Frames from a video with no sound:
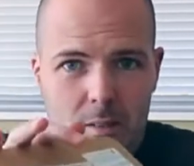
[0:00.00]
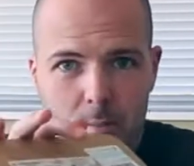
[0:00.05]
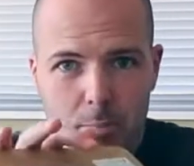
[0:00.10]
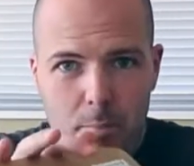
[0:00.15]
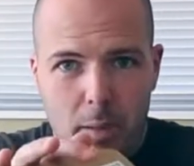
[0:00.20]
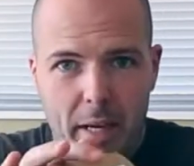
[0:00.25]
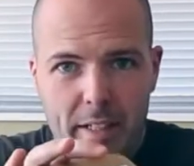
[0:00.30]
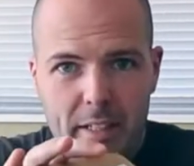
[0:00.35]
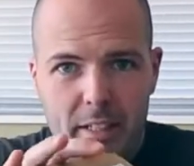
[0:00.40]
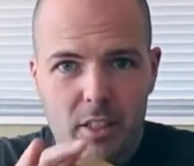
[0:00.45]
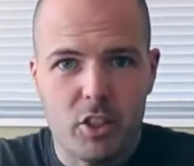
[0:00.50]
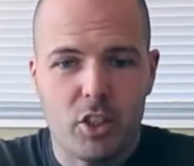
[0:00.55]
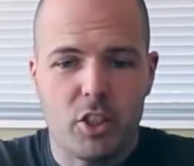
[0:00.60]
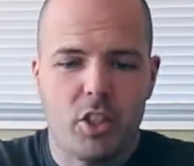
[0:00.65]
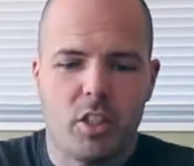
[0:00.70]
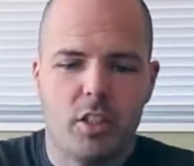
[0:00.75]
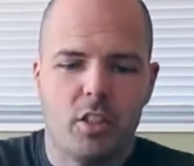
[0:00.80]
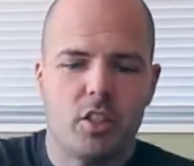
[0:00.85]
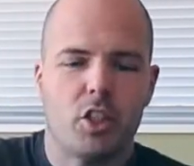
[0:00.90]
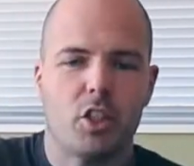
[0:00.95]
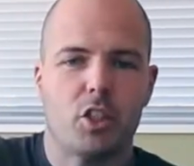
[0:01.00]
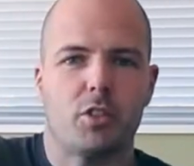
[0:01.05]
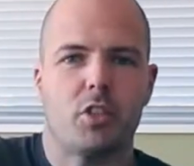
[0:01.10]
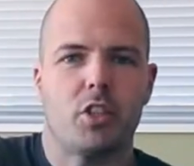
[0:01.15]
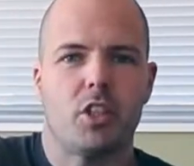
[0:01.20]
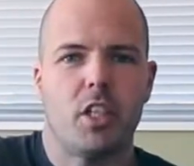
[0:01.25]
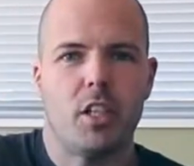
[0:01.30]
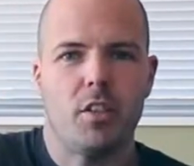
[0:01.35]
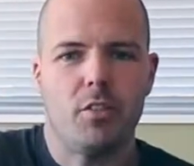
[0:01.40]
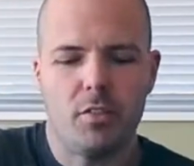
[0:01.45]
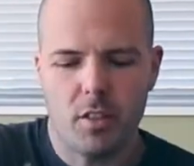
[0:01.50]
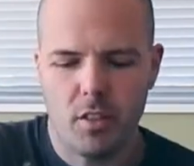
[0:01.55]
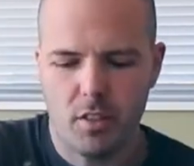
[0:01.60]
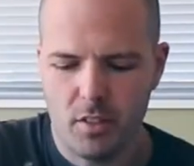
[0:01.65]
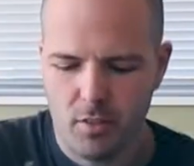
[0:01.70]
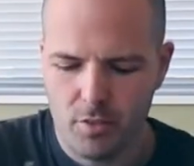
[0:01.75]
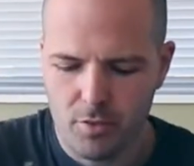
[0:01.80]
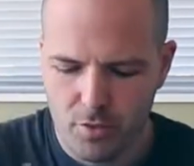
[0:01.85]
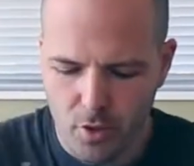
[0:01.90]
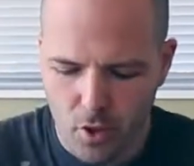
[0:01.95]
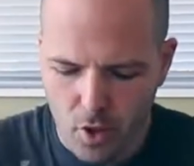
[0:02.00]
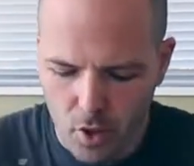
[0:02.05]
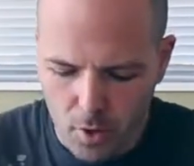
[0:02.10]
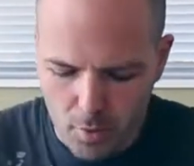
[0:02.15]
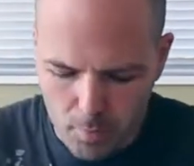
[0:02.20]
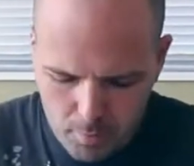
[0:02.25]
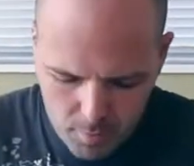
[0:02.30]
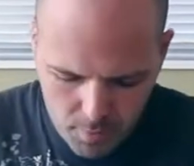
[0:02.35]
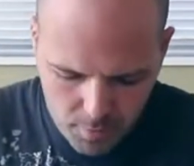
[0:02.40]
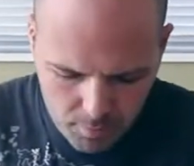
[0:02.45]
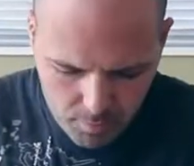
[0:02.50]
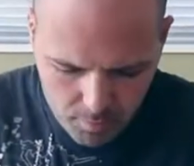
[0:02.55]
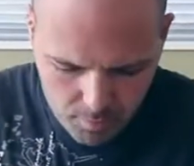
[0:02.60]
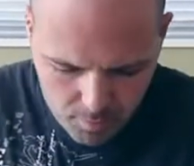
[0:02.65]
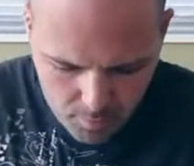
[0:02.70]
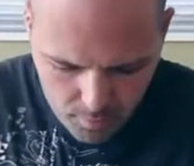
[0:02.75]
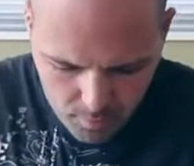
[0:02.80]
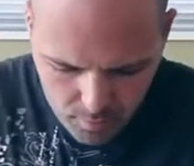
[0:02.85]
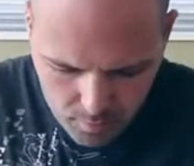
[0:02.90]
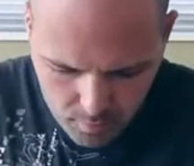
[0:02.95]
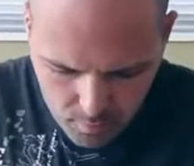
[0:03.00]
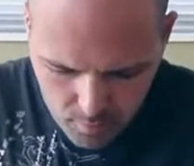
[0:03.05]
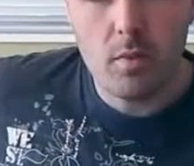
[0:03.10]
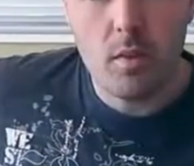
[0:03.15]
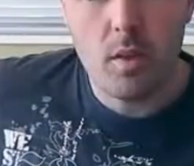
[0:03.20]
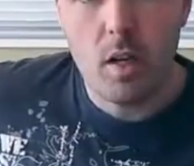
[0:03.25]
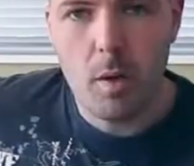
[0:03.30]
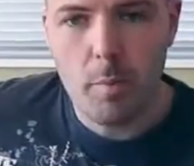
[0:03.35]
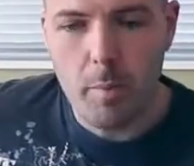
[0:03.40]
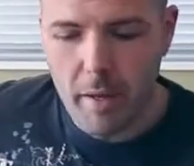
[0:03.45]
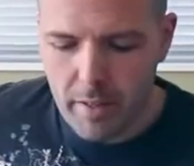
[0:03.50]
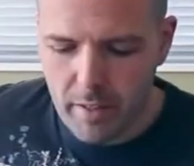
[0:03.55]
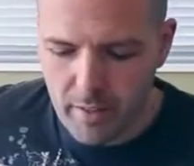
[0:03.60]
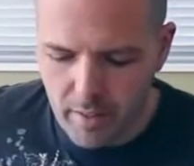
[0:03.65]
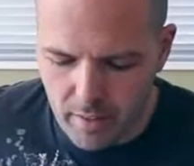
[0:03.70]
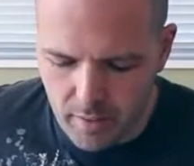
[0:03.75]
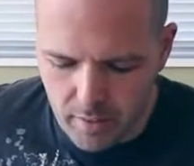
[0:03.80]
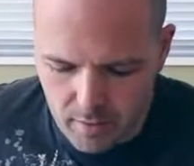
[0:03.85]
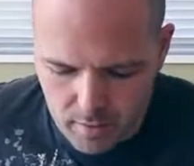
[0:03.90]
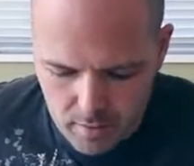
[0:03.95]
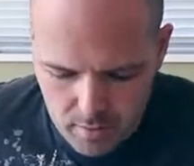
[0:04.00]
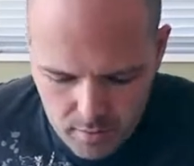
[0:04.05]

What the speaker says: package just received from America.